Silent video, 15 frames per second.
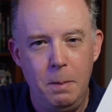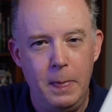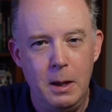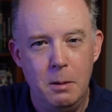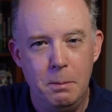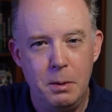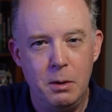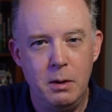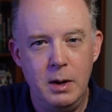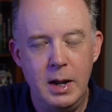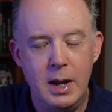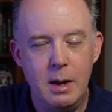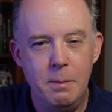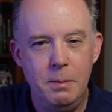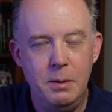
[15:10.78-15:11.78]
per
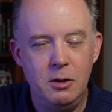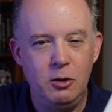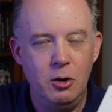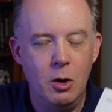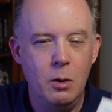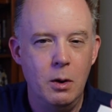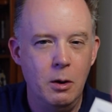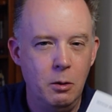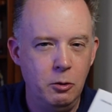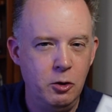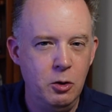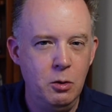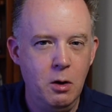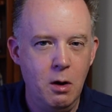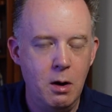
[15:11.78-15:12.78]
nib. So
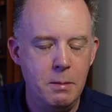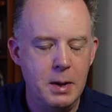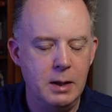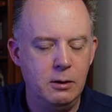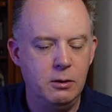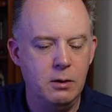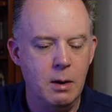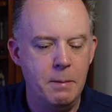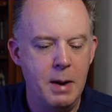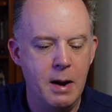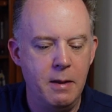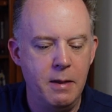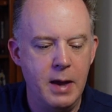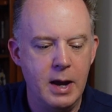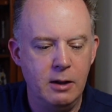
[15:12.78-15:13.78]
two comments
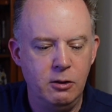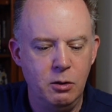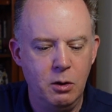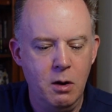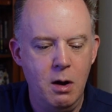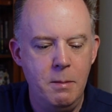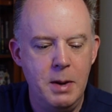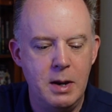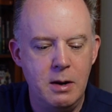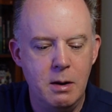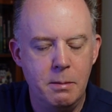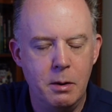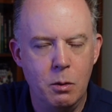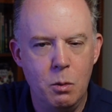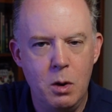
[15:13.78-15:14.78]
about that. So comment
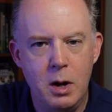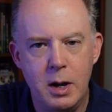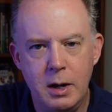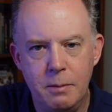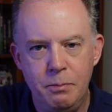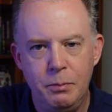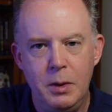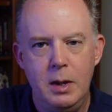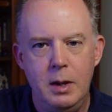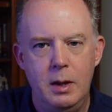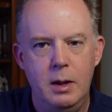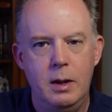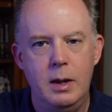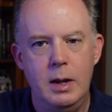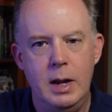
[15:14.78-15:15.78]
number one,
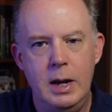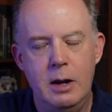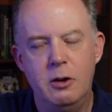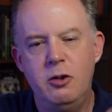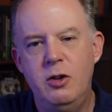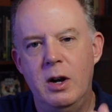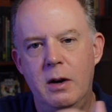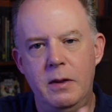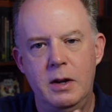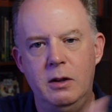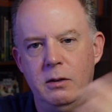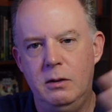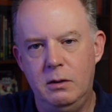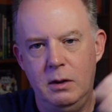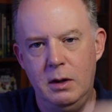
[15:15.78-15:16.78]
and I'll share
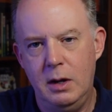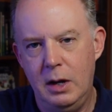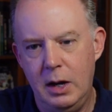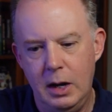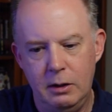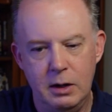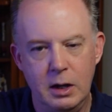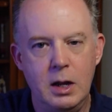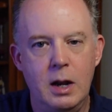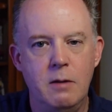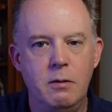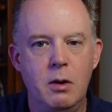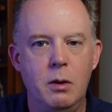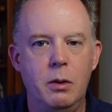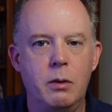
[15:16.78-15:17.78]
this as I kind of
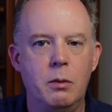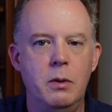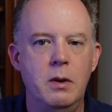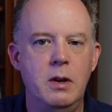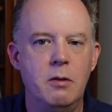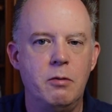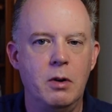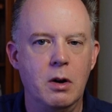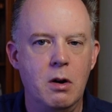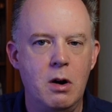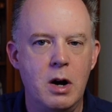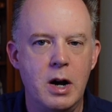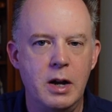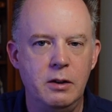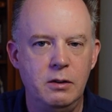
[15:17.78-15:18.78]
go through the different
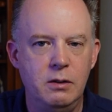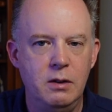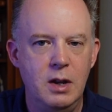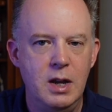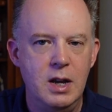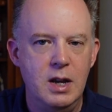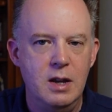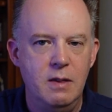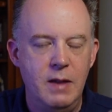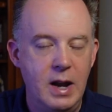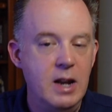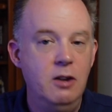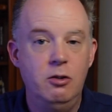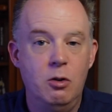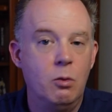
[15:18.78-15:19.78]
costs. That
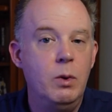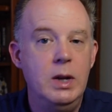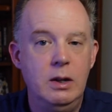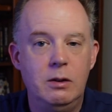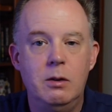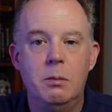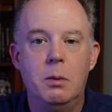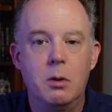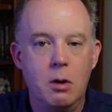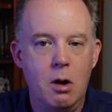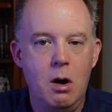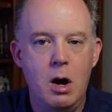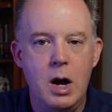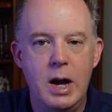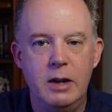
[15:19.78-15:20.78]
is a reasonable
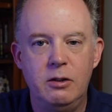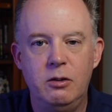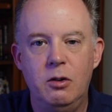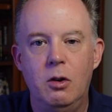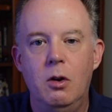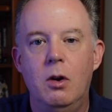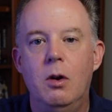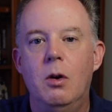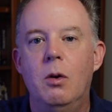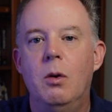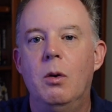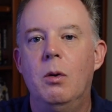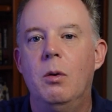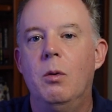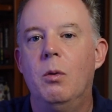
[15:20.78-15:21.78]
cost
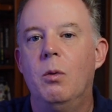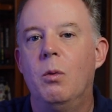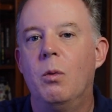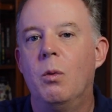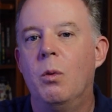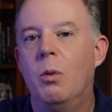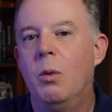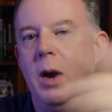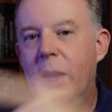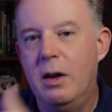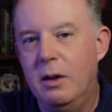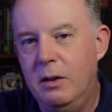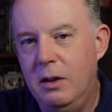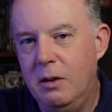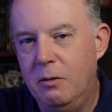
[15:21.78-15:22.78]

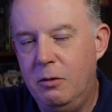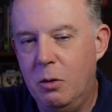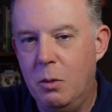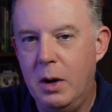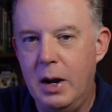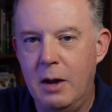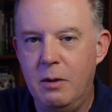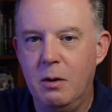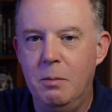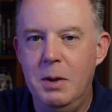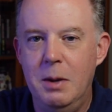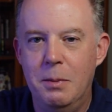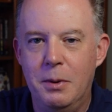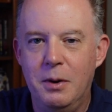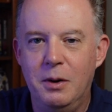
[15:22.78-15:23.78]
relative to what other
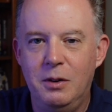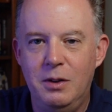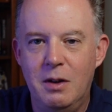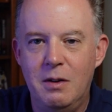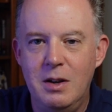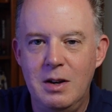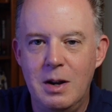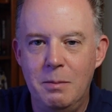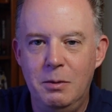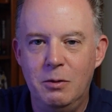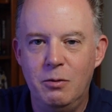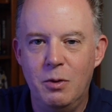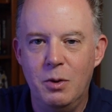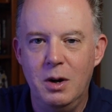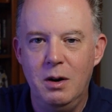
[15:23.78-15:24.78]
people are selling nibs
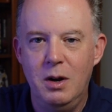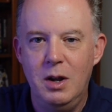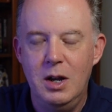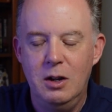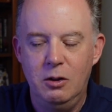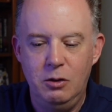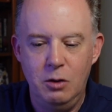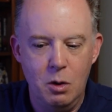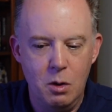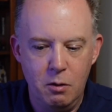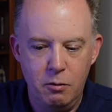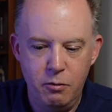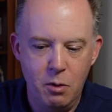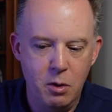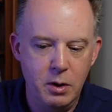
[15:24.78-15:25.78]
for. So,
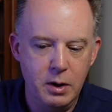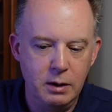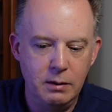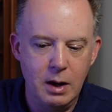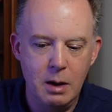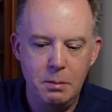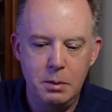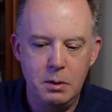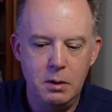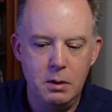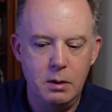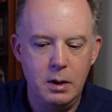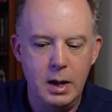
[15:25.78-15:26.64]
for example,